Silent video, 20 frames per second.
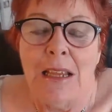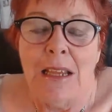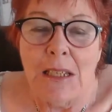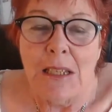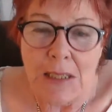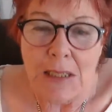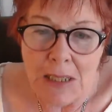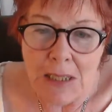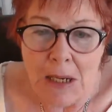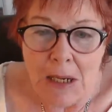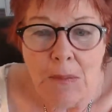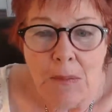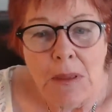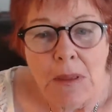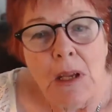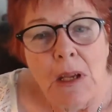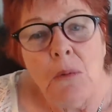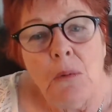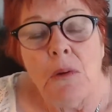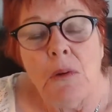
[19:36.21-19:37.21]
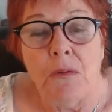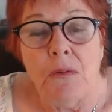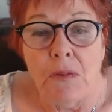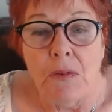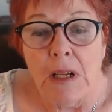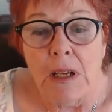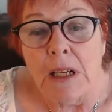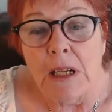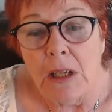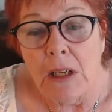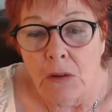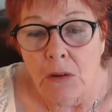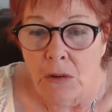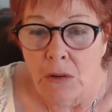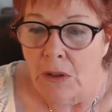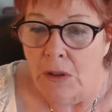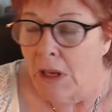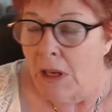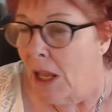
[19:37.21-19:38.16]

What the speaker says: The same thing with feeling good.